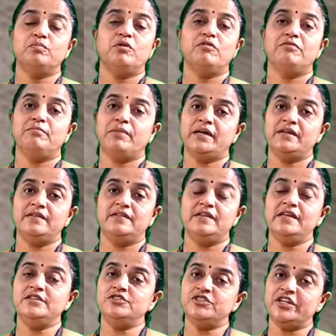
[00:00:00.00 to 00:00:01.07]
group of mice
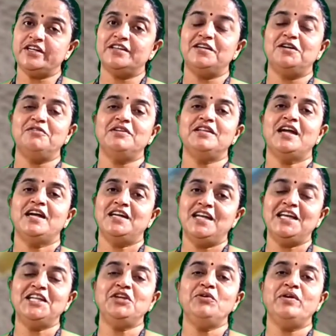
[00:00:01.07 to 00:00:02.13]
injected with
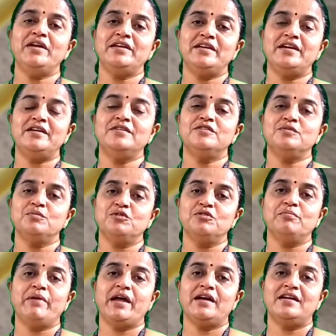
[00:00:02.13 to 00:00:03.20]
attenuated
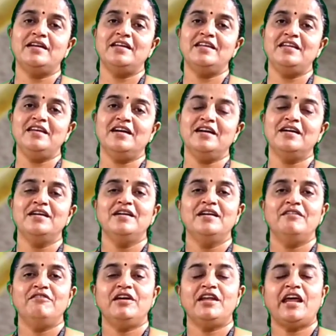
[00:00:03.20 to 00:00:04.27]
smooth bacteria
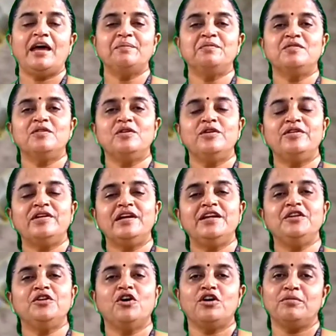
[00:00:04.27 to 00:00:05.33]
were
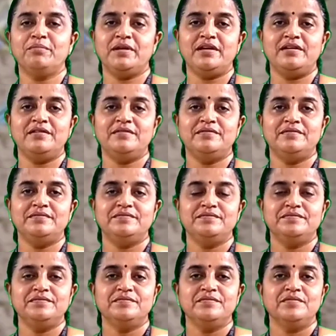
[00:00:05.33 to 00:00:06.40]
absolutely normal.
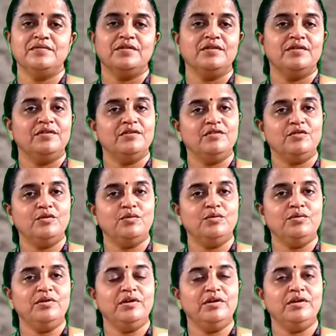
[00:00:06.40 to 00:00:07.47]

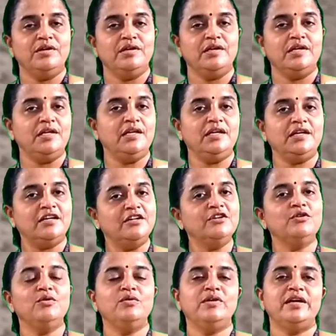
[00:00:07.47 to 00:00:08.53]
So he
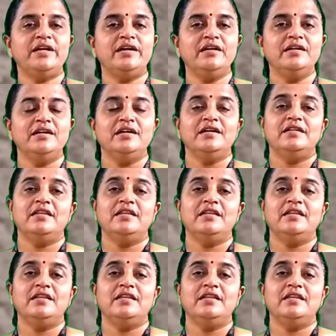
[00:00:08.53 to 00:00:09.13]
concluded